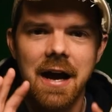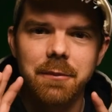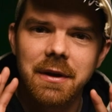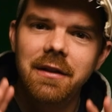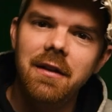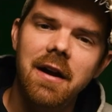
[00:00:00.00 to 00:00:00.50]
I'd
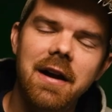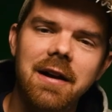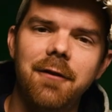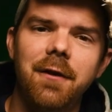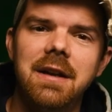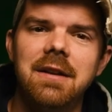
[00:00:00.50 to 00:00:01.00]
be
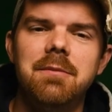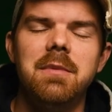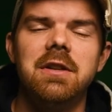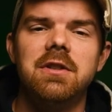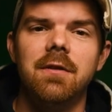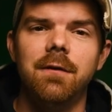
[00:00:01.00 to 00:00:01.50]
lying if I didn't
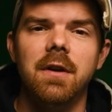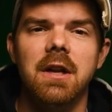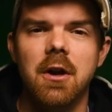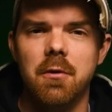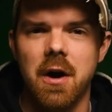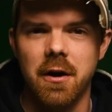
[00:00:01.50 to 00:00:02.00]
mention
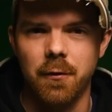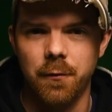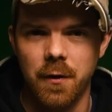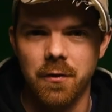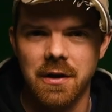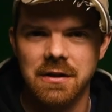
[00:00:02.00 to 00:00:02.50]
video
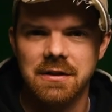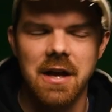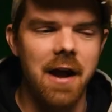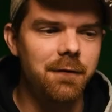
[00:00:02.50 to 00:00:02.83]
autofocus.